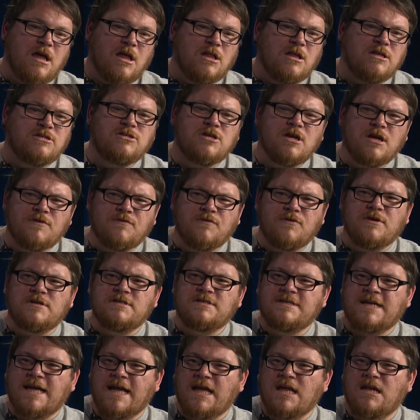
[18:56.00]
Let's talk for a
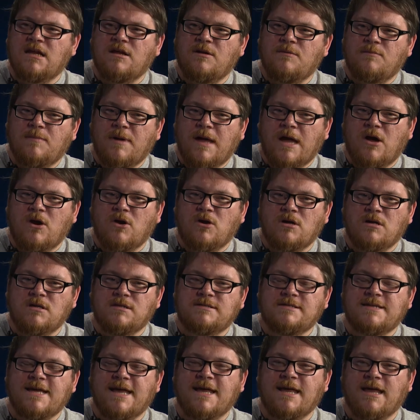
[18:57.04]
second about
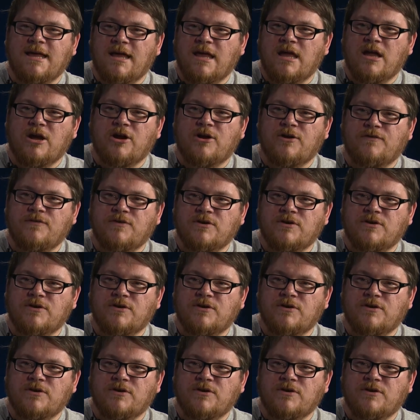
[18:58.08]
taking care of